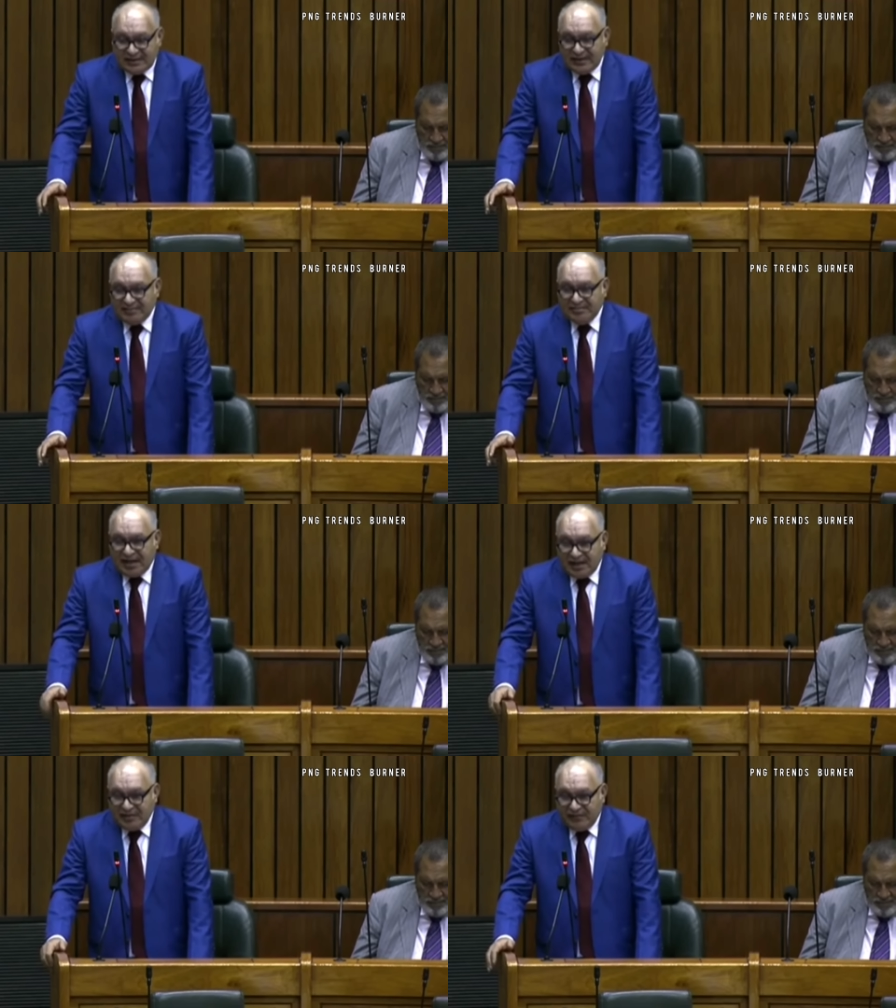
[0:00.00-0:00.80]

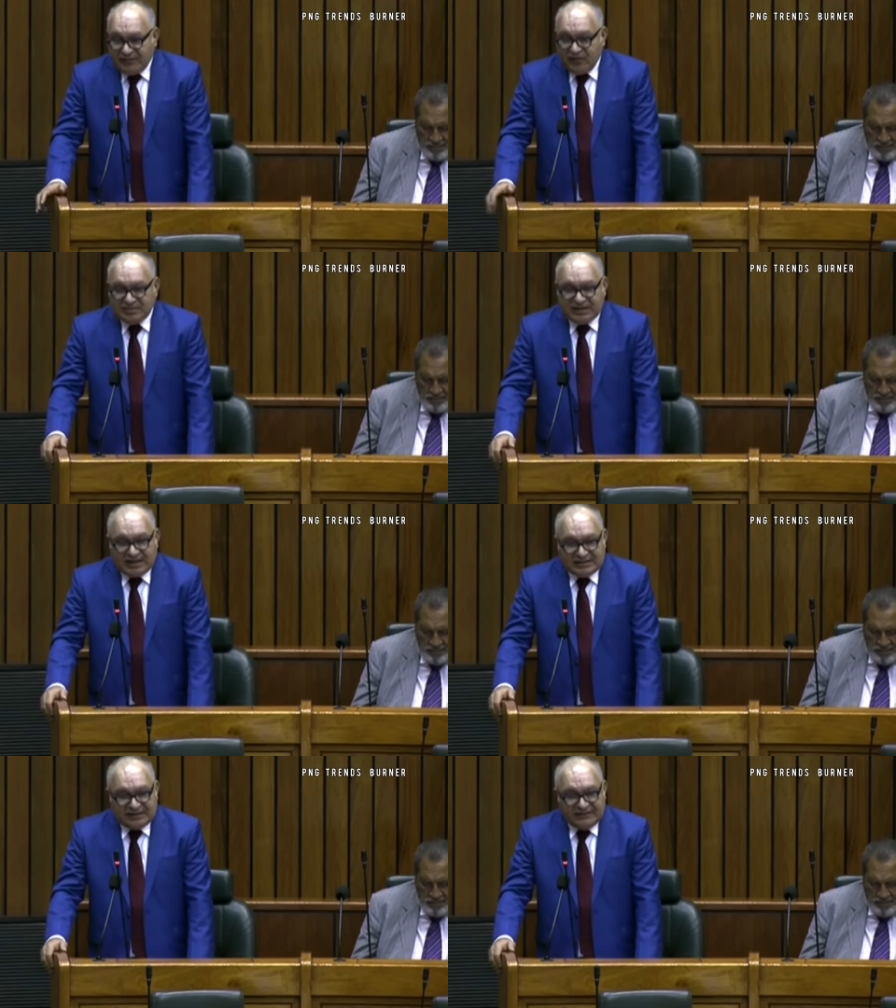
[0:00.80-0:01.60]
Marape-Rosso reforms and
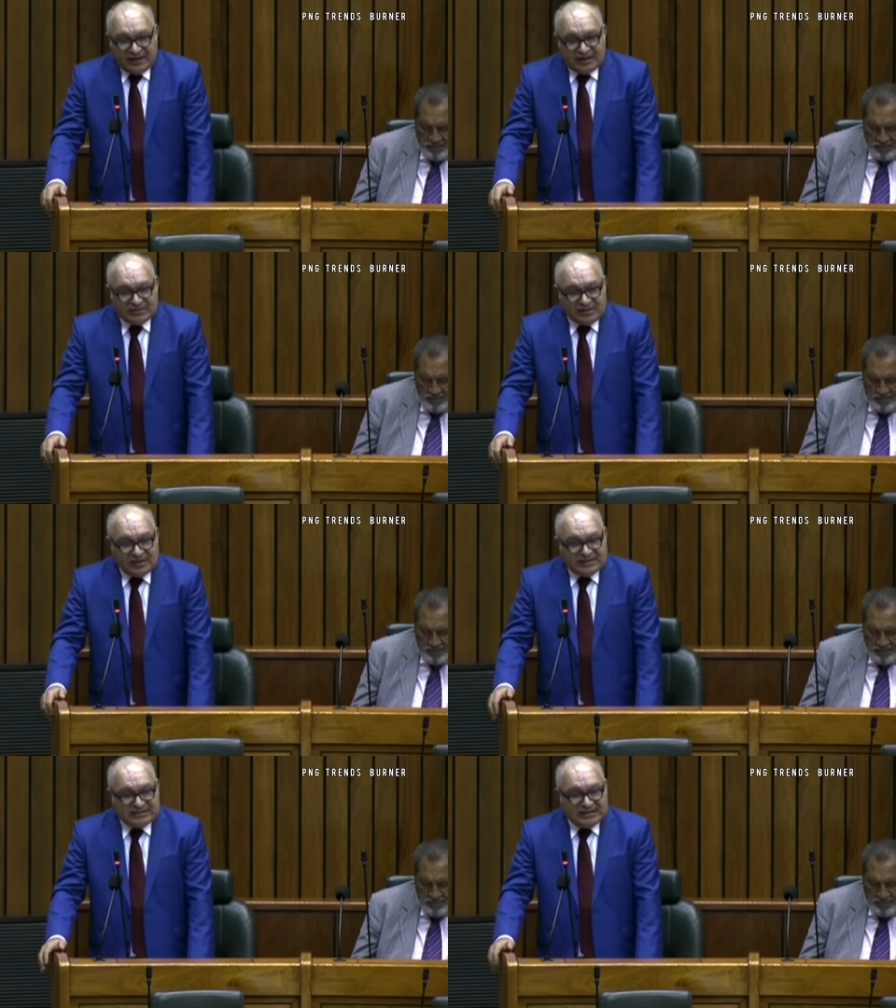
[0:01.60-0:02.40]
Asian financial
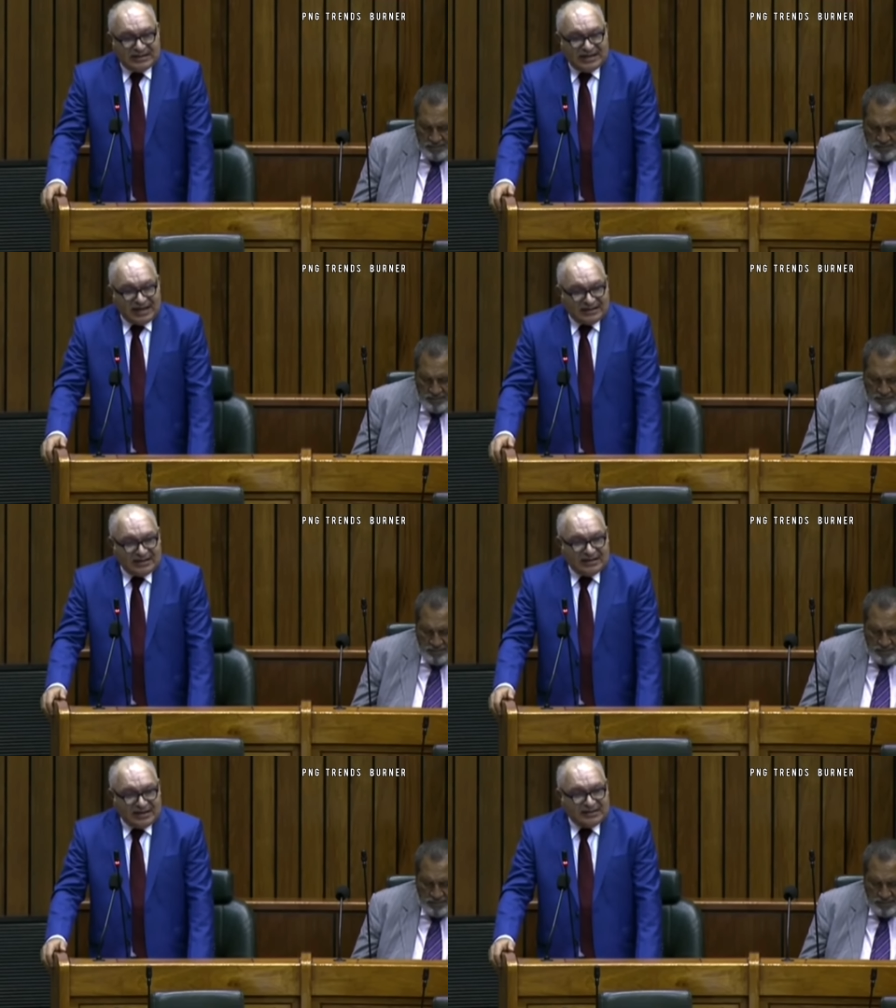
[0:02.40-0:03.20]
crisis in
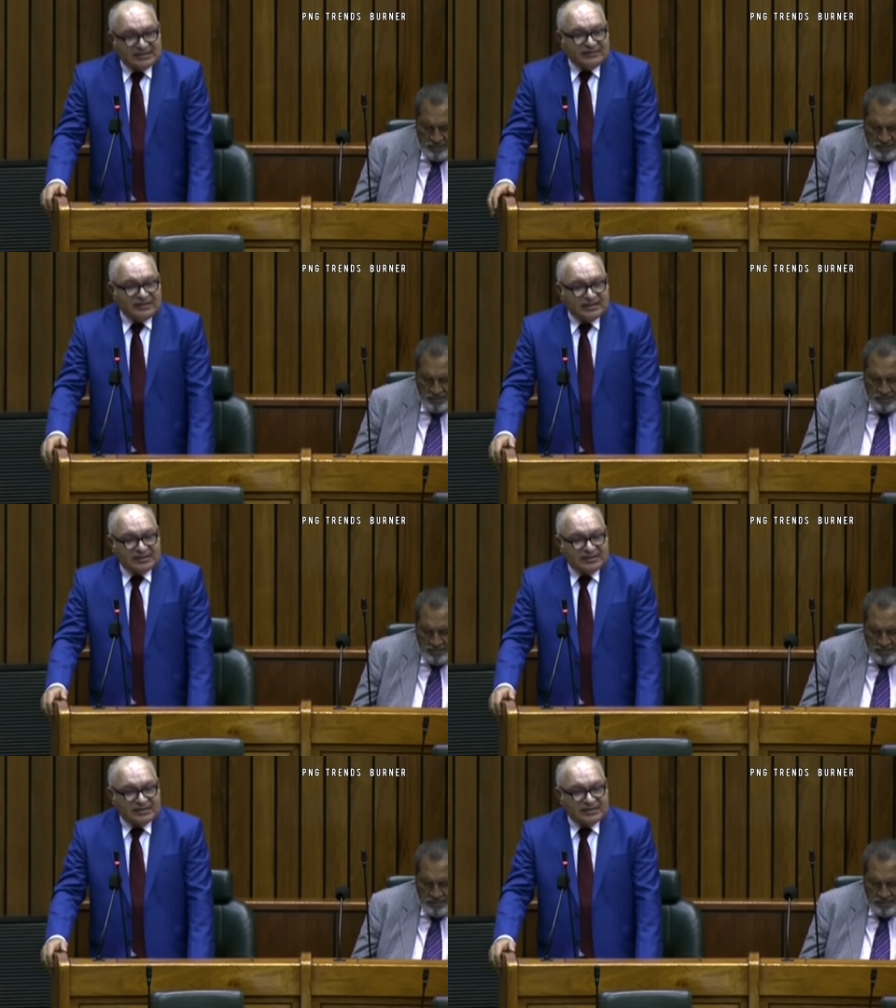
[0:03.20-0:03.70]
1997,